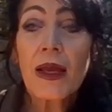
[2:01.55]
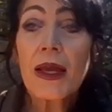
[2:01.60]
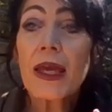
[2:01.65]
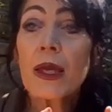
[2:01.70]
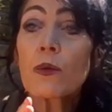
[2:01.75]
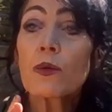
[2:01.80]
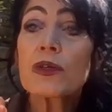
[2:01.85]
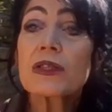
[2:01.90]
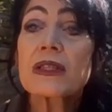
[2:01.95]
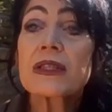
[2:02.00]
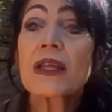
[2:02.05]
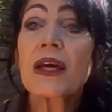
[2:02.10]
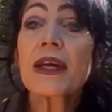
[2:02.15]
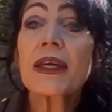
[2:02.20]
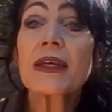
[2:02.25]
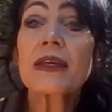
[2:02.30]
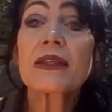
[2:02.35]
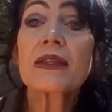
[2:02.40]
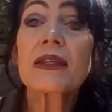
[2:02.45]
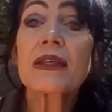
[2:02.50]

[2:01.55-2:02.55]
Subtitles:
It was like